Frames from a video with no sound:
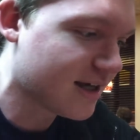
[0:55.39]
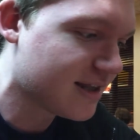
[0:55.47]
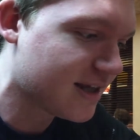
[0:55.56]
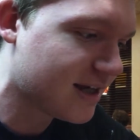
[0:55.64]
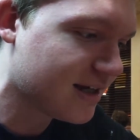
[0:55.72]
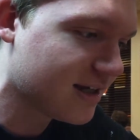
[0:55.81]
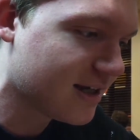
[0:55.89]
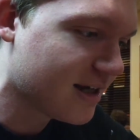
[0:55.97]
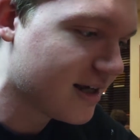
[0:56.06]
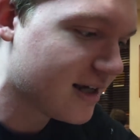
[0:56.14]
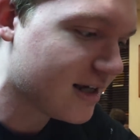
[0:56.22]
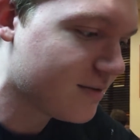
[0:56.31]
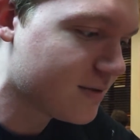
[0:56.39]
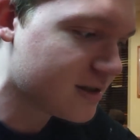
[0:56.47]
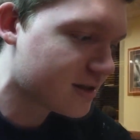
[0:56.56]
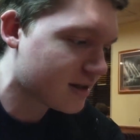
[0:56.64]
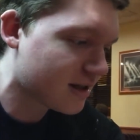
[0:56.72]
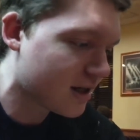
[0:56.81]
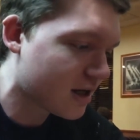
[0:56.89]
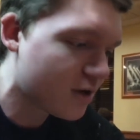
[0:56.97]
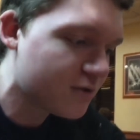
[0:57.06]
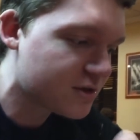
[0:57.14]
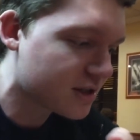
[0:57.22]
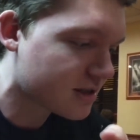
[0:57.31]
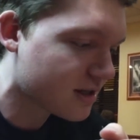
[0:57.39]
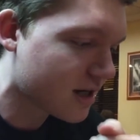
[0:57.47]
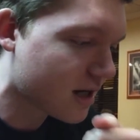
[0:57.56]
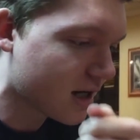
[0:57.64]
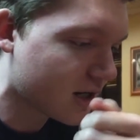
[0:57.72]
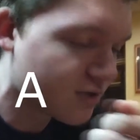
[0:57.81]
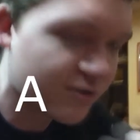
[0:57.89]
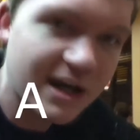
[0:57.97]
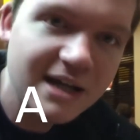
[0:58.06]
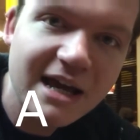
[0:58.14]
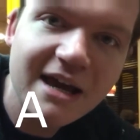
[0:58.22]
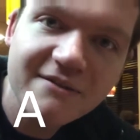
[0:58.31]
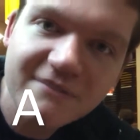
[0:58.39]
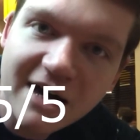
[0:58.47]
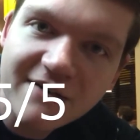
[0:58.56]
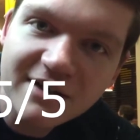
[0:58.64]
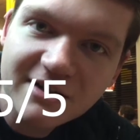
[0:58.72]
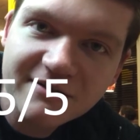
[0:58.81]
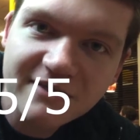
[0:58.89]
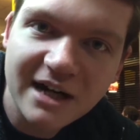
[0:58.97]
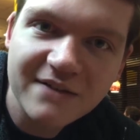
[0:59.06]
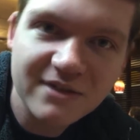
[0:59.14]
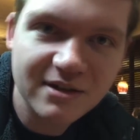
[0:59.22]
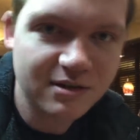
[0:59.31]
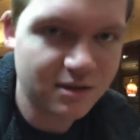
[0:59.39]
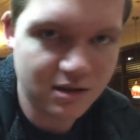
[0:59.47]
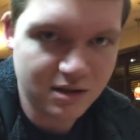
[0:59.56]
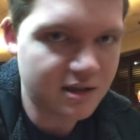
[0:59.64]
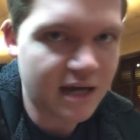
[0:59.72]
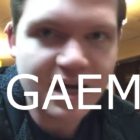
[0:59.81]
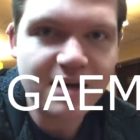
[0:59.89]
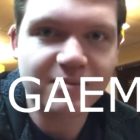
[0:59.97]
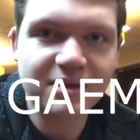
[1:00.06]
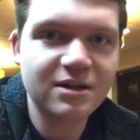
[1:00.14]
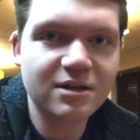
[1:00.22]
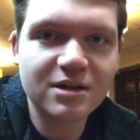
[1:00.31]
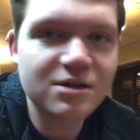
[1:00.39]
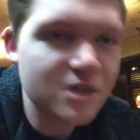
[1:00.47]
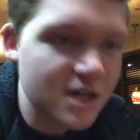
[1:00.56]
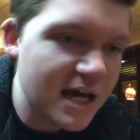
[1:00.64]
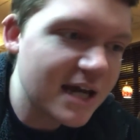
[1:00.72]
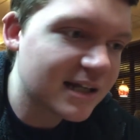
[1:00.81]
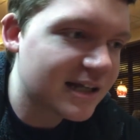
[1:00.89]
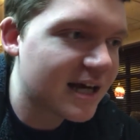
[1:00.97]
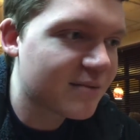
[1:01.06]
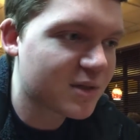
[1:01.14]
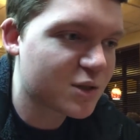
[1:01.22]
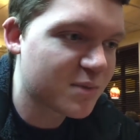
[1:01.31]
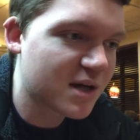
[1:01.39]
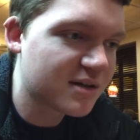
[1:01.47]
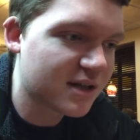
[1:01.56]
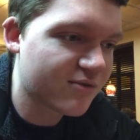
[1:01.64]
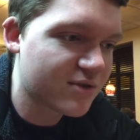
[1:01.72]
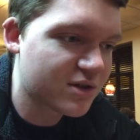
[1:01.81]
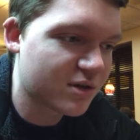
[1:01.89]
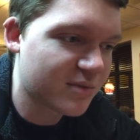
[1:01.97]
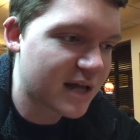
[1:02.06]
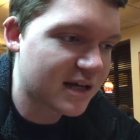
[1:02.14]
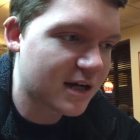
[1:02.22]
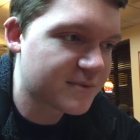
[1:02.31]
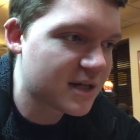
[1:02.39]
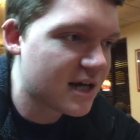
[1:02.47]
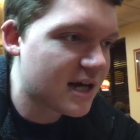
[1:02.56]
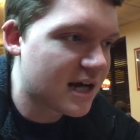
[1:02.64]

And then it was it was just a grade A five out of five game. You, you can't get much better than the original Black Ops.